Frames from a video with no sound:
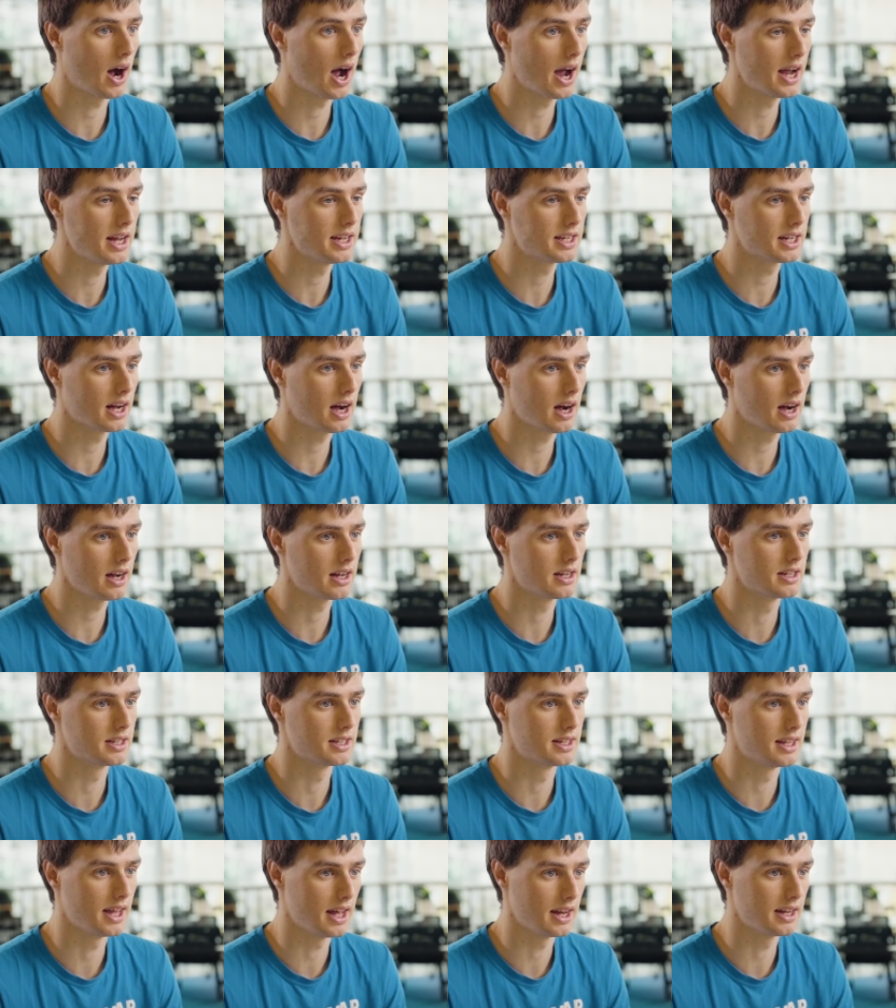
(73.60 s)
ATAR
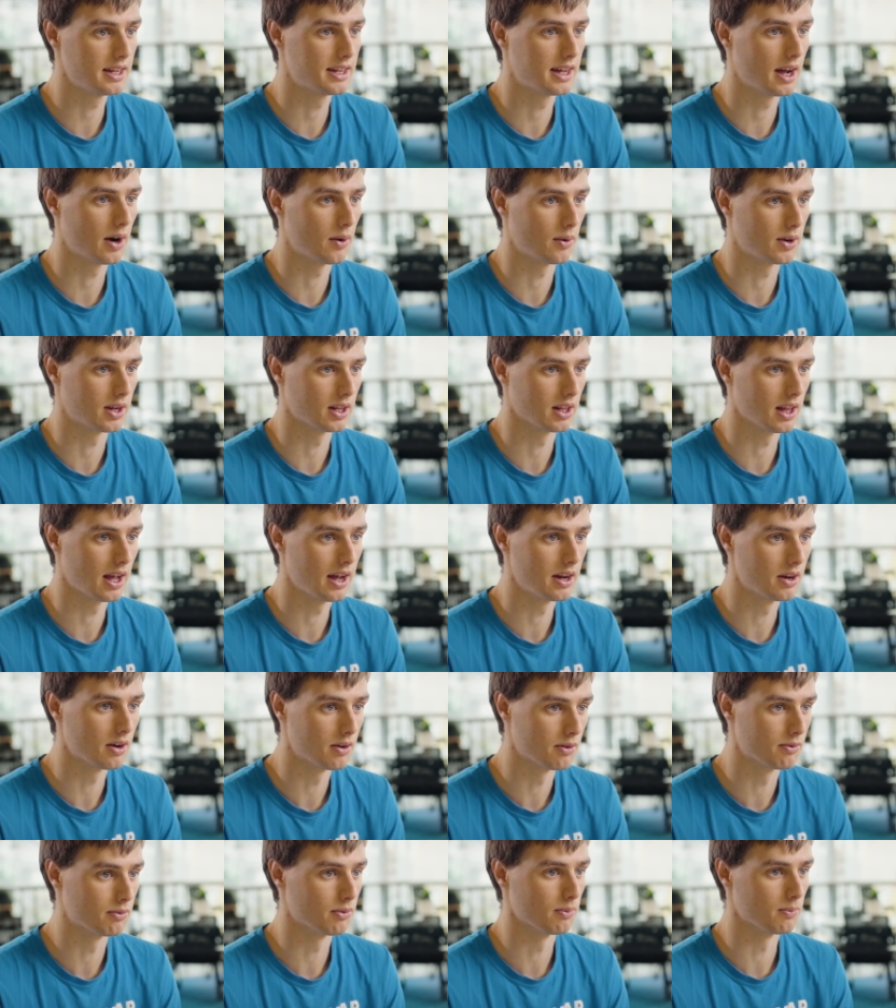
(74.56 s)
is then
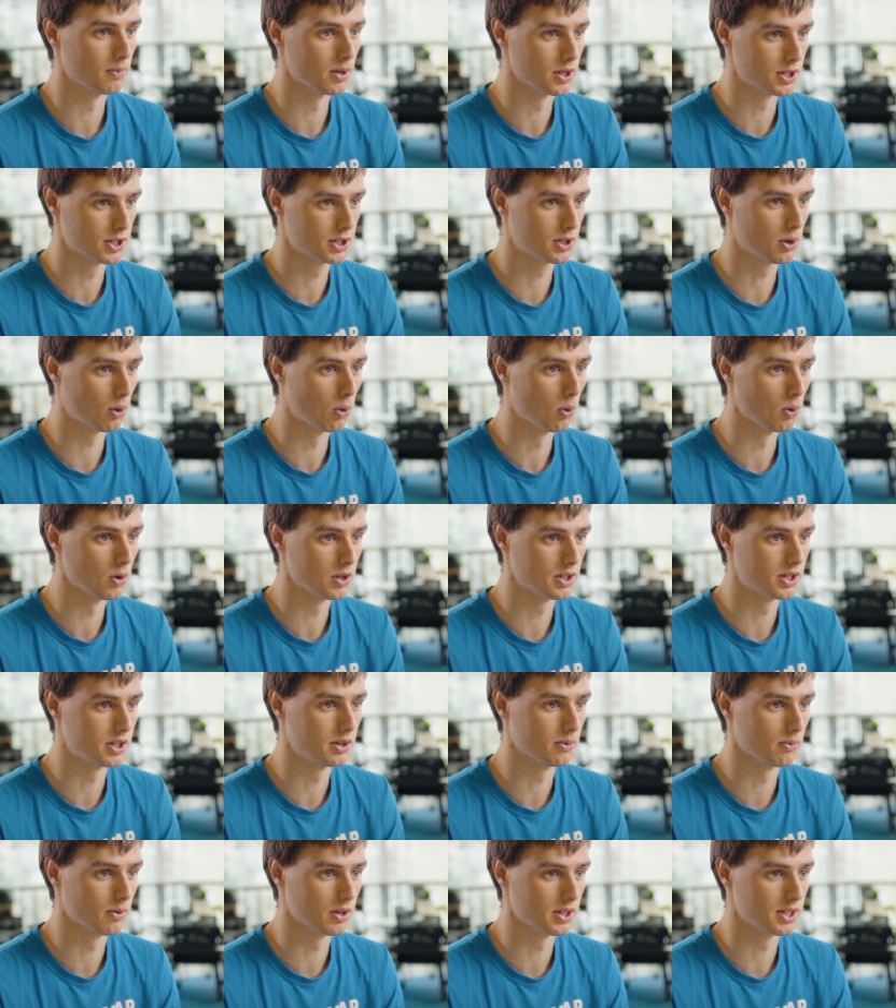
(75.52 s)
calculated from the scores
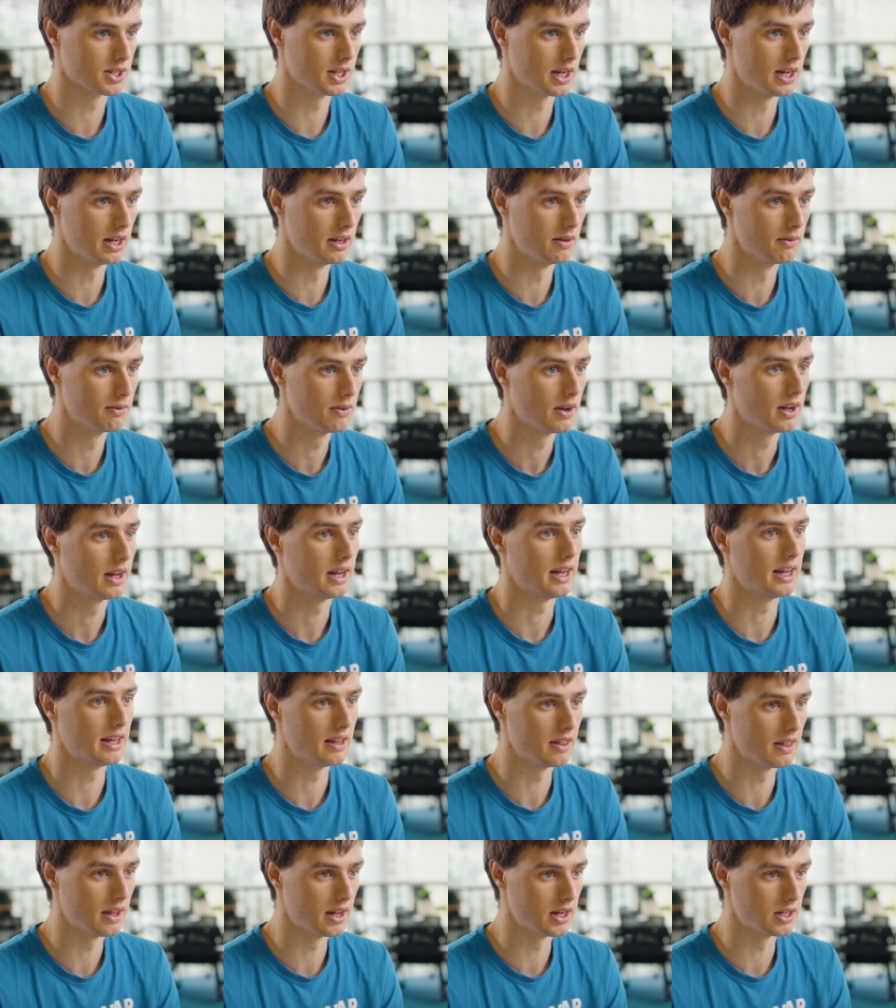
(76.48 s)
you receive
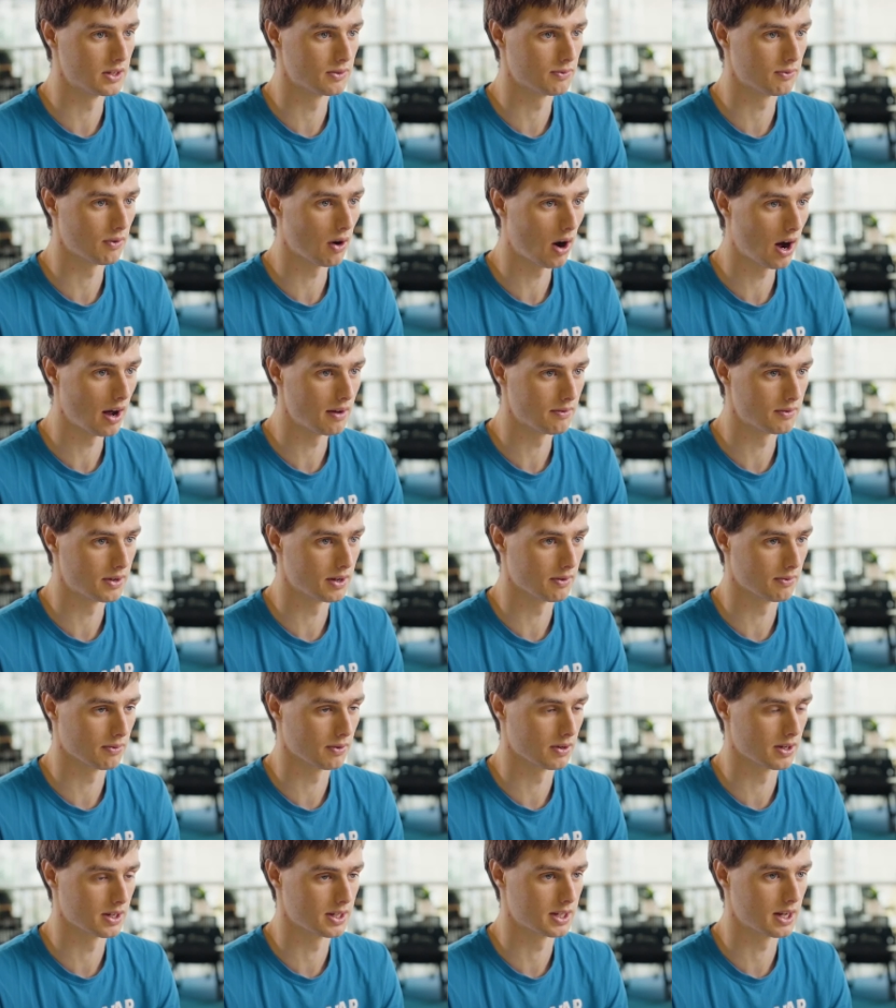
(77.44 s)
in these five
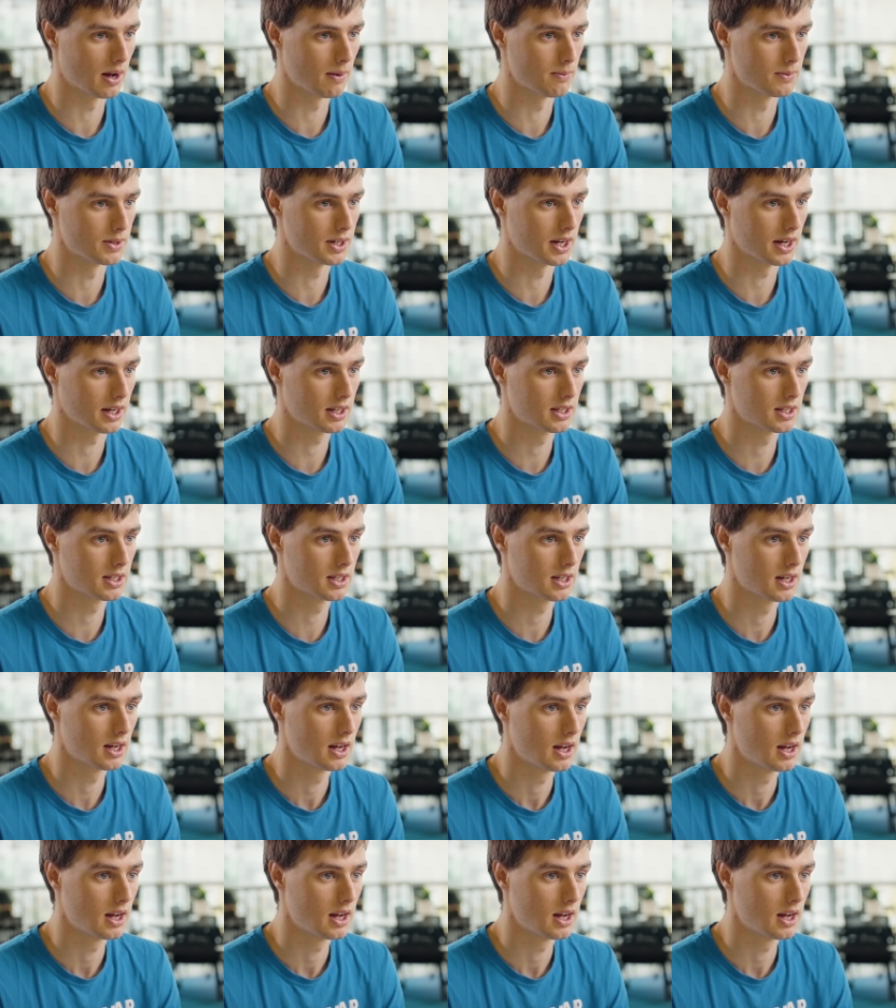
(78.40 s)
different subjects.